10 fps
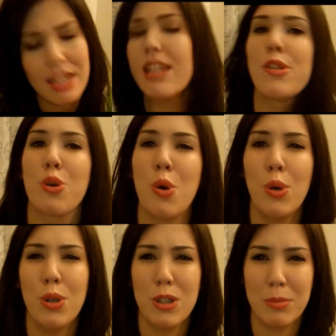It's
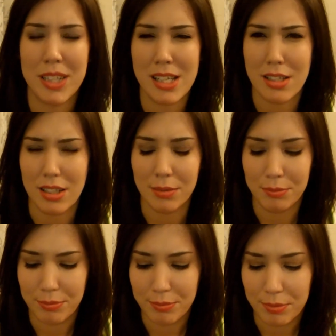coral, but it's a
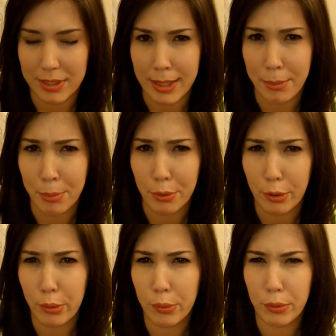deeper
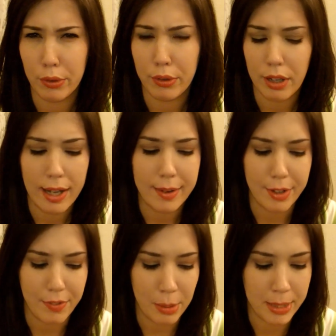coral. I don't know
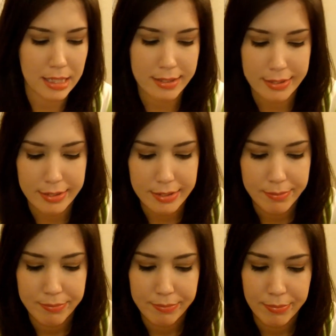if that makes sense.
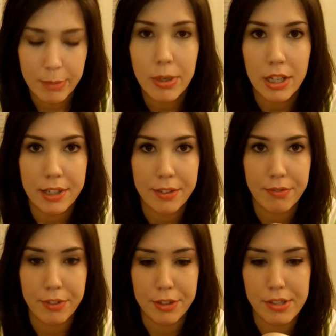I'm probably
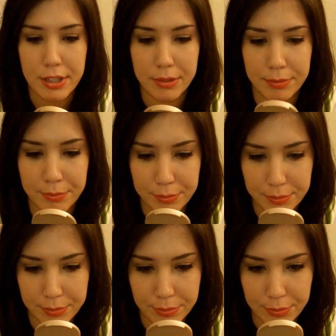confusing
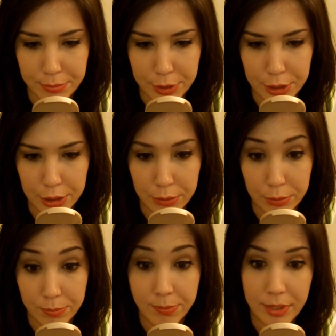you
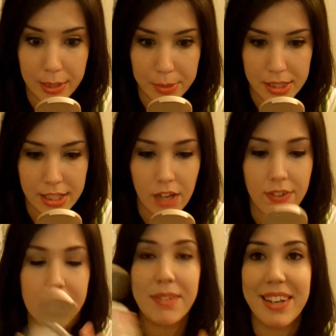and myself.
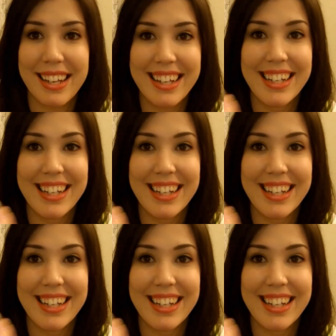Anyway,